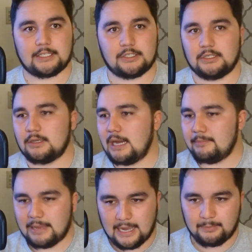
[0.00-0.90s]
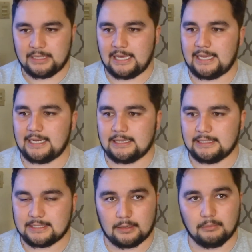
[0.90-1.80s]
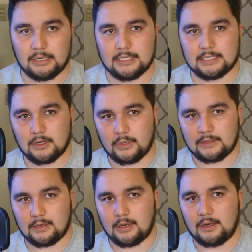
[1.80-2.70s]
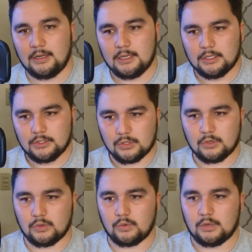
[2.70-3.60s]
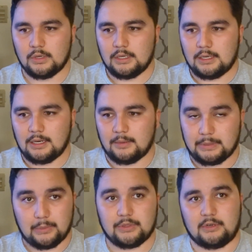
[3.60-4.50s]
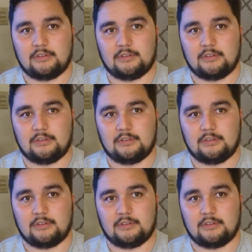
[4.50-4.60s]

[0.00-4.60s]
good. I'm happy that at least somebody is going there to be with their